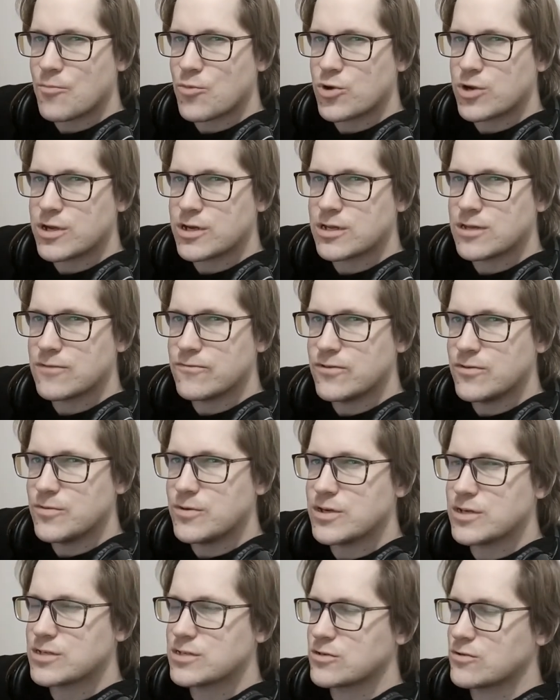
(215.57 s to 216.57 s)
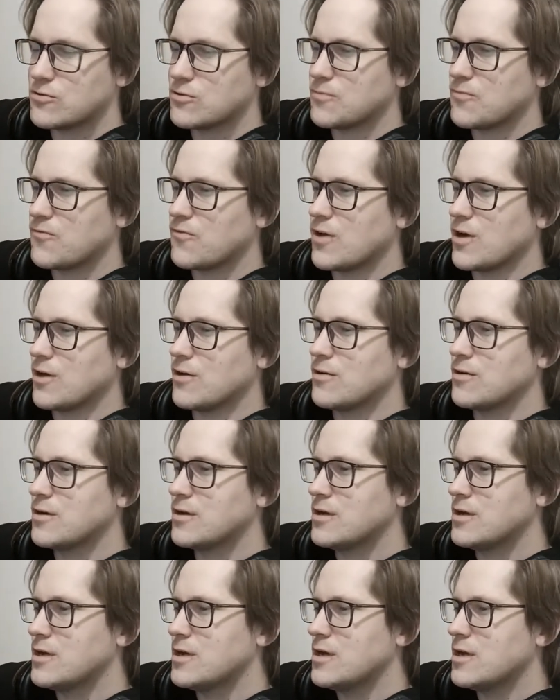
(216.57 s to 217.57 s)
putting in the VBS script file
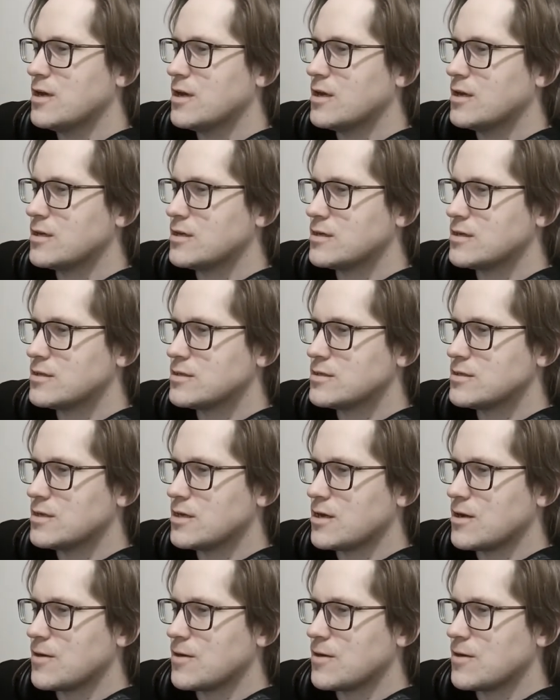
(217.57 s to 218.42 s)
is,